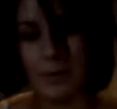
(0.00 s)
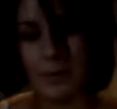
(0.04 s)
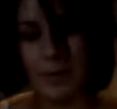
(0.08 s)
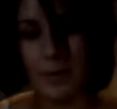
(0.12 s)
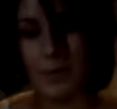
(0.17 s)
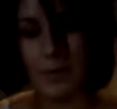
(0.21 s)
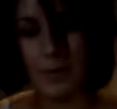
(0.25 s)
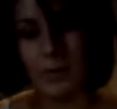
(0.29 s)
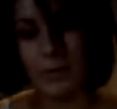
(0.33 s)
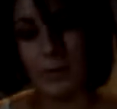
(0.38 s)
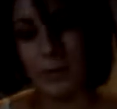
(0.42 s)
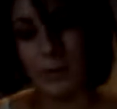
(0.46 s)

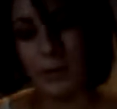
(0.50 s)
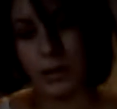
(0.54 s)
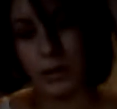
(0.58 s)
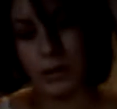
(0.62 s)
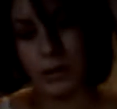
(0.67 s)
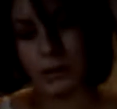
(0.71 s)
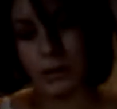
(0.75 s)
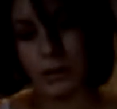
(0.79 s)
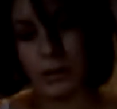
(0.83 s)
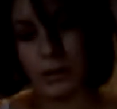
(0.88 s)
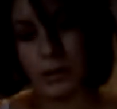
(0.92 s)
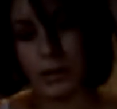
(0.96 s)
about what you want to
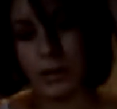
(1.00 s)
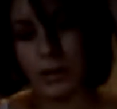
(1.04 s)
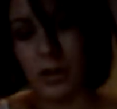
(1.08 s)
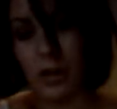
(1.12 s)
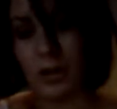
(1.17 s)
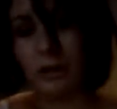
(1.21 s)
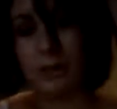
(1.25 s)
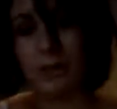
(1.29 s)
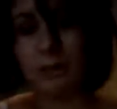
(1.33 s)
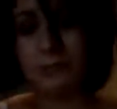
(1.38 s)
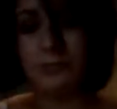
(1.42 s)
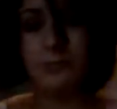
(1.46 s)
do with a
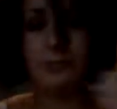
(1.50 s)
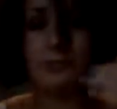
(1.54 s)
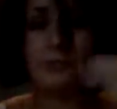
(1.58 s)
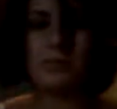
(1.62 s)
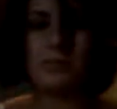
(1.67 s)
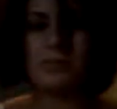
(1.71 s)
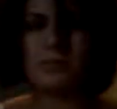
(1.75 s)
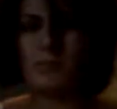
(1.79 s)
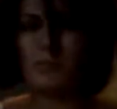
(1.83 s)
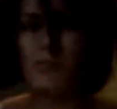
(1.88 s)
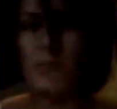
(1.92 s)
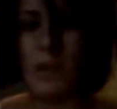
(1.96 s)
show.
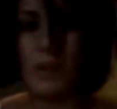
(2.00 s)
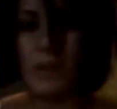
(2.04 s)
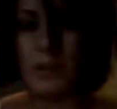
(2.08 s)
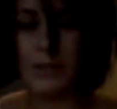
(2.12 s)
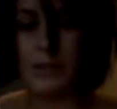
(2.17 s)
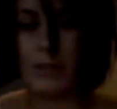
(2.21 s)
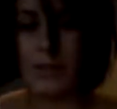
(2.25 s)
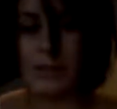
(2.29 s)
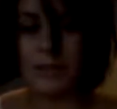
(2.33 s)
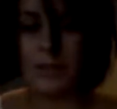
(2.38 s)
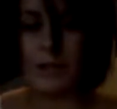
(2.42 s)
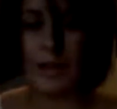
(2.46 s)

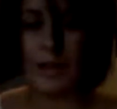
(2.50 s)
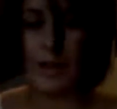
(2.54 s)
But that's